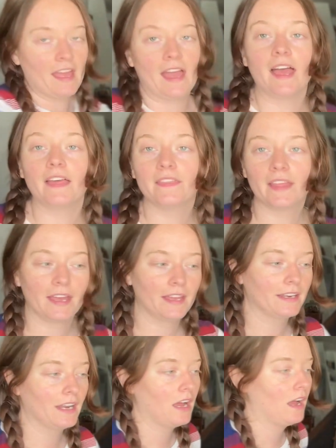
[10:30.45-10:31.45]
And
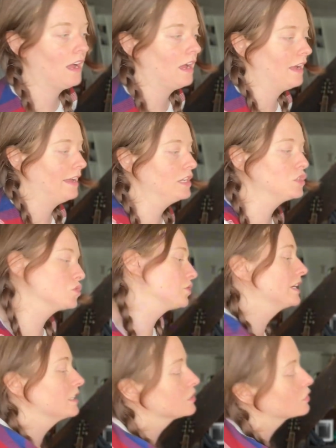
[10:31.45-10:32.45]
then I
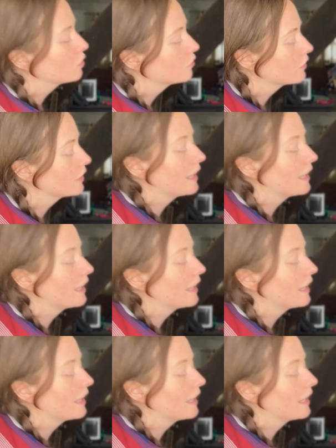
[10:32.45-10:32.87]
trace over